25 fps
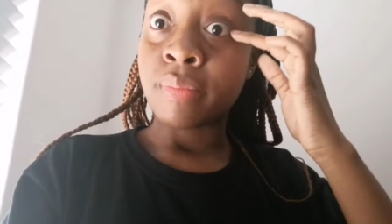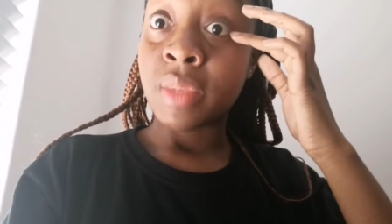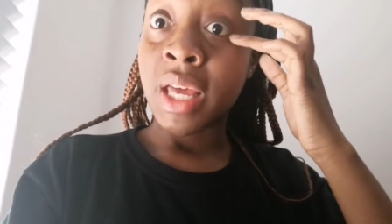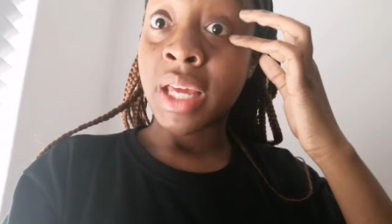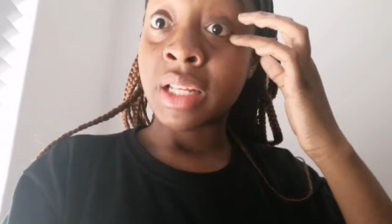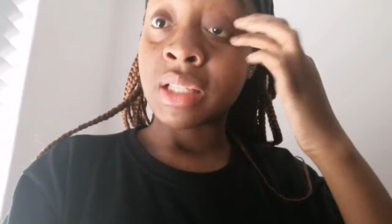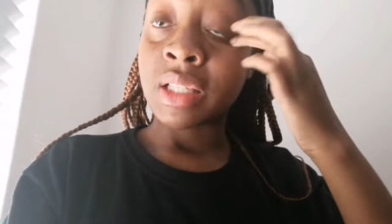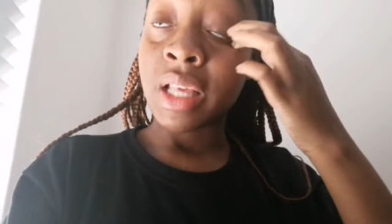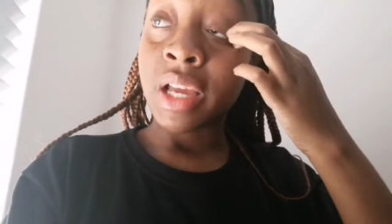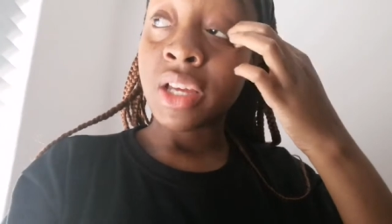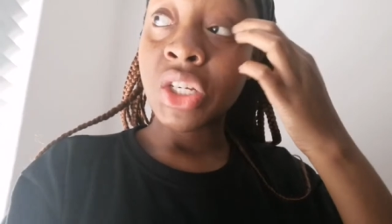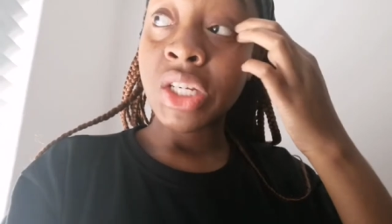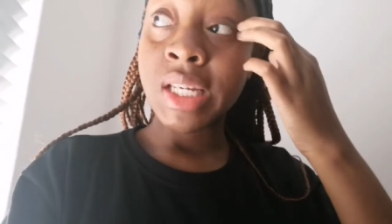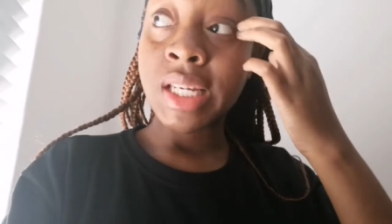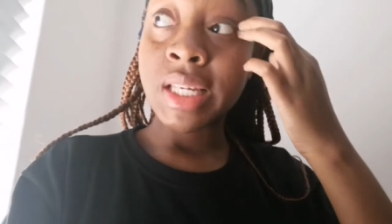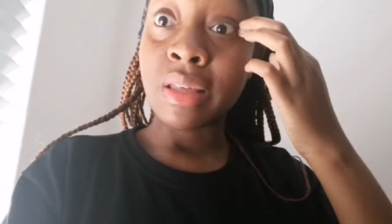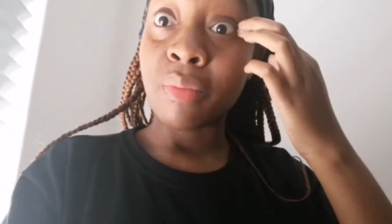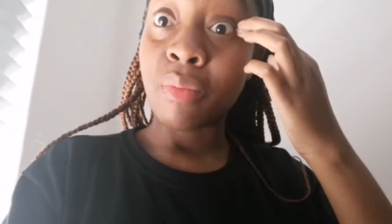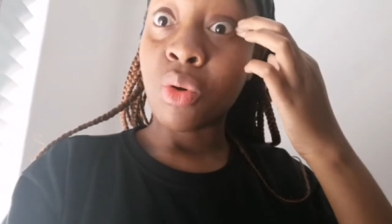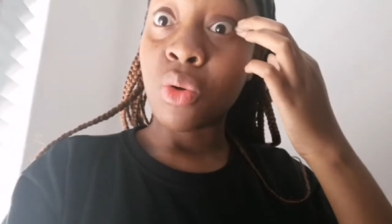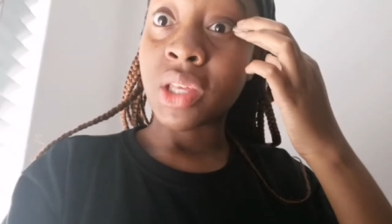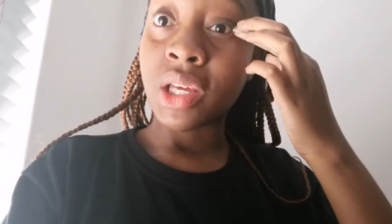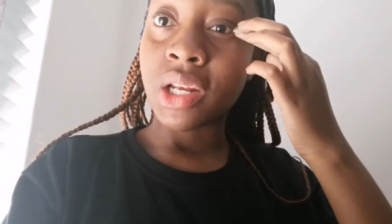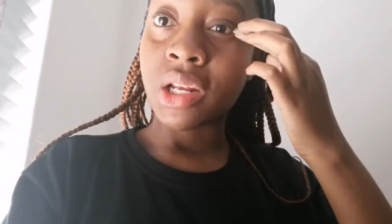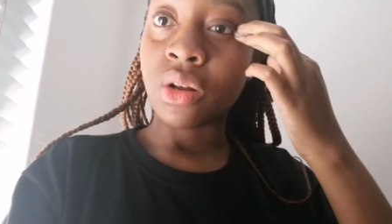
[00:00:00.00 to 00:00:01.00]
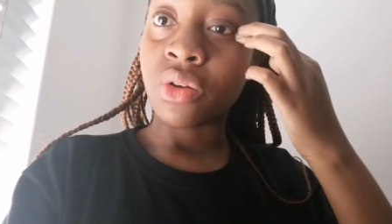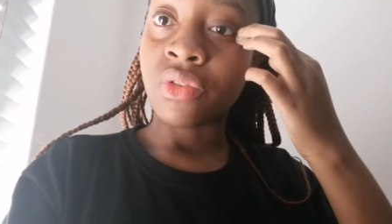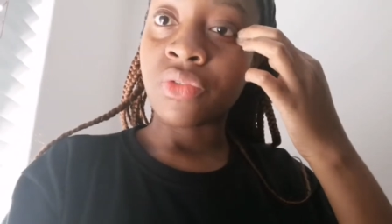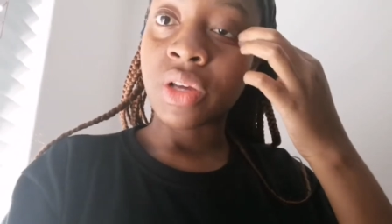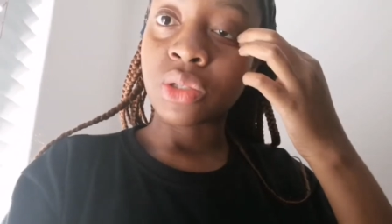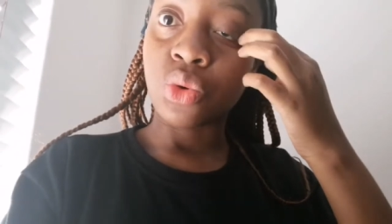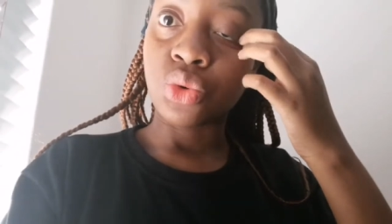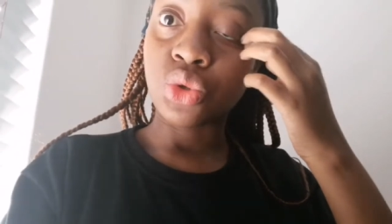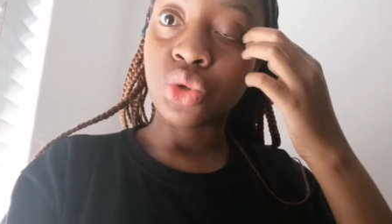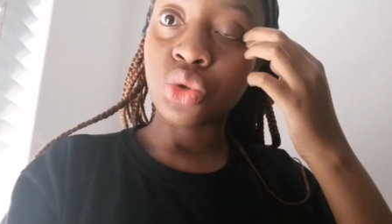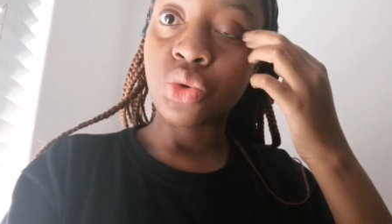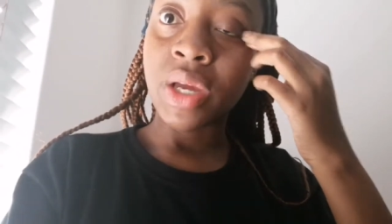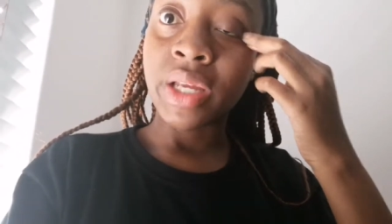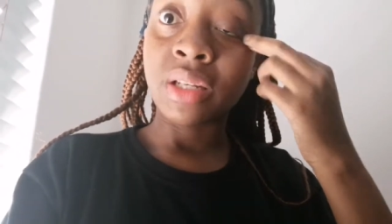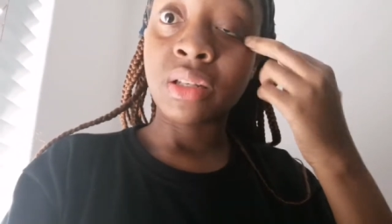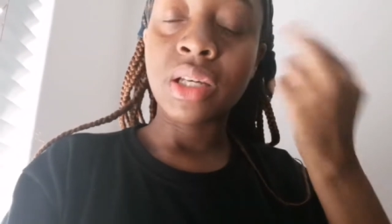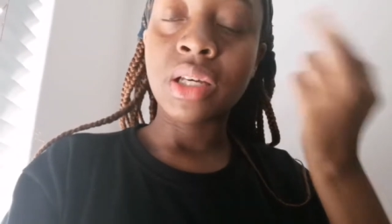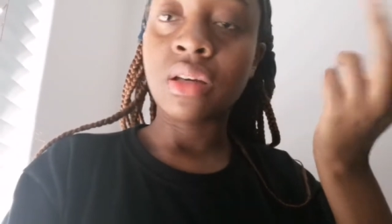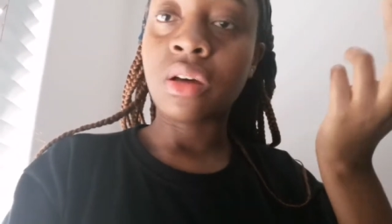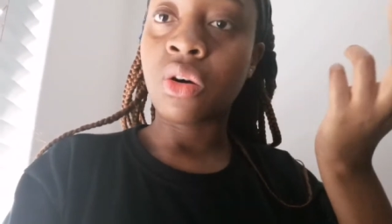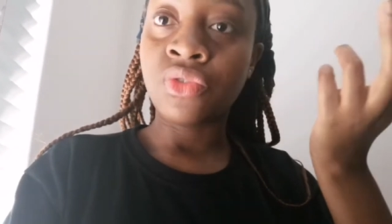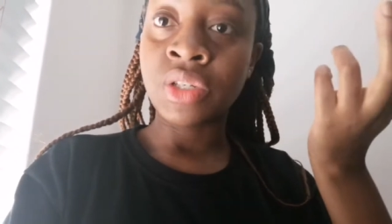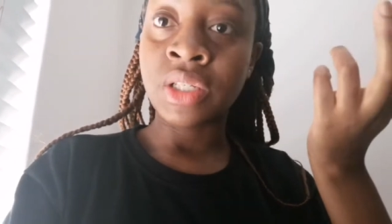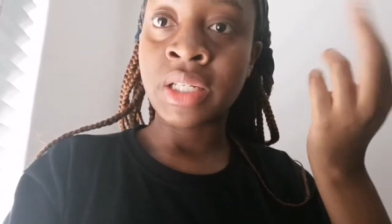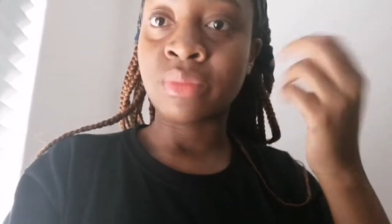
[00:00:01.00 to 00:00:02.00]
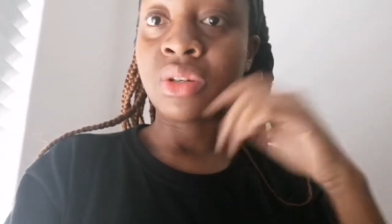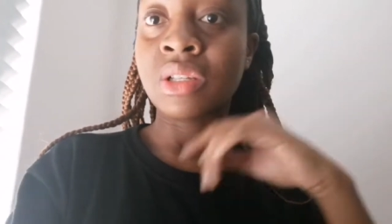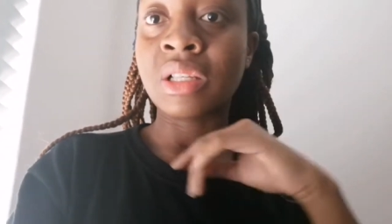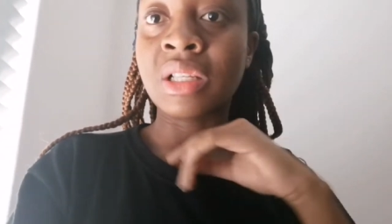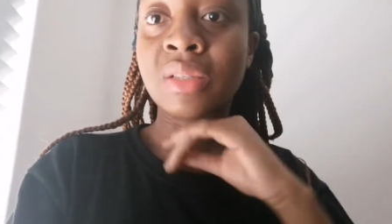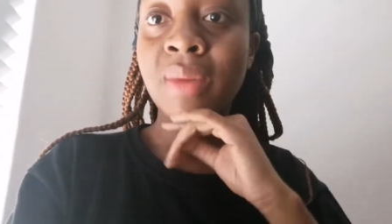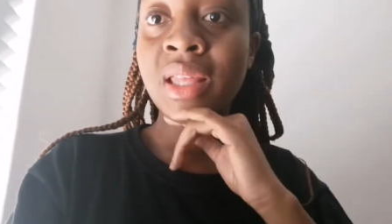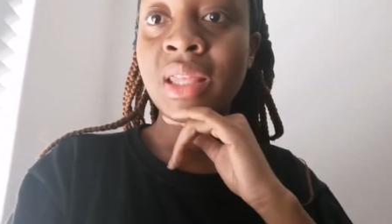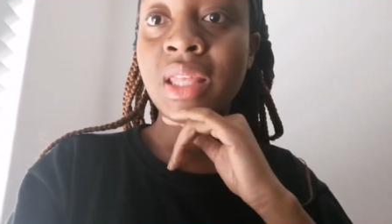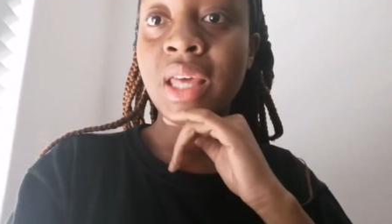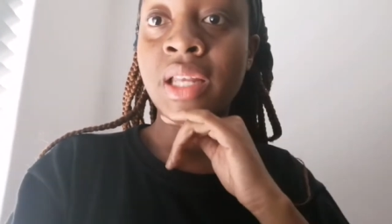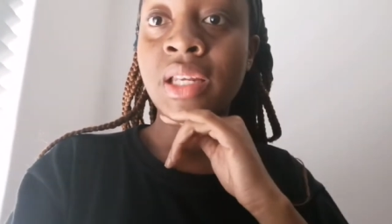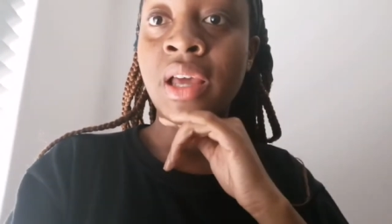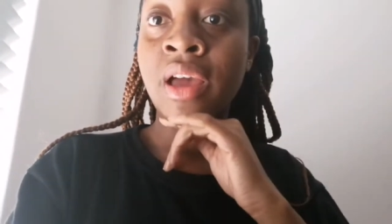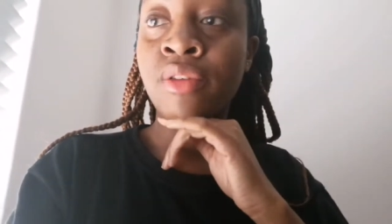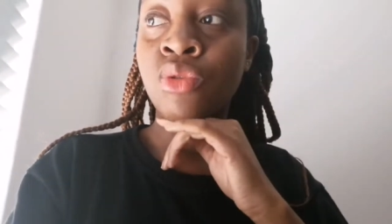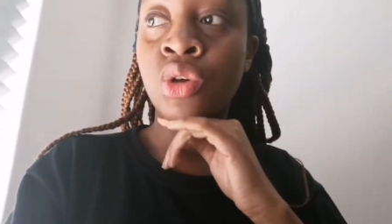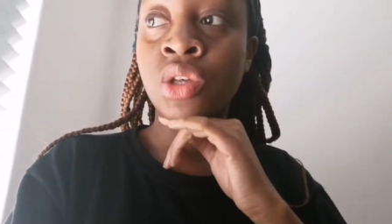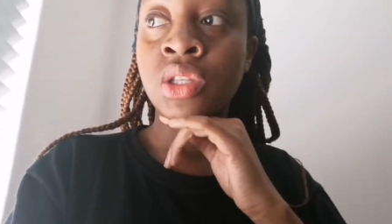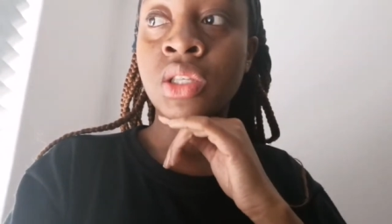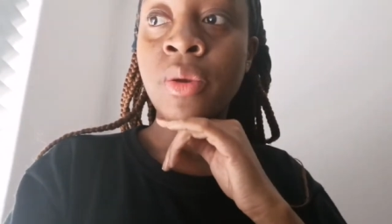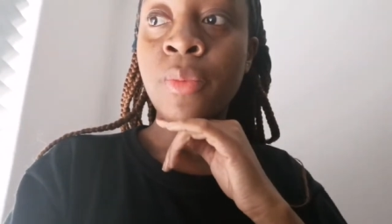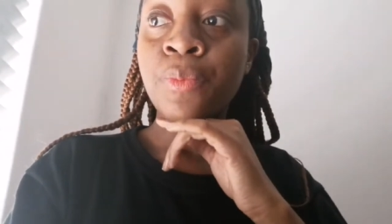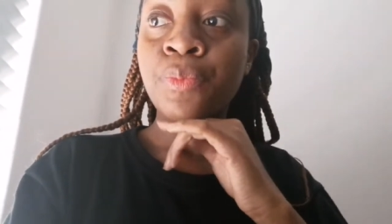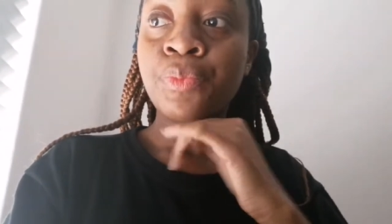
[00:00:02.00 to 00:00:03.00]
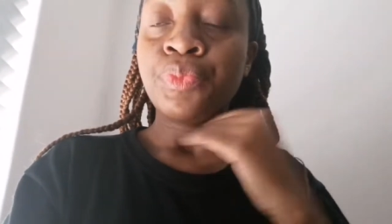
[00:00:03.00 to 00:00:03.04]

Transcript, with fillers: that it's actually the mall that a lot of us go to, and obviously because it's month end, I thought,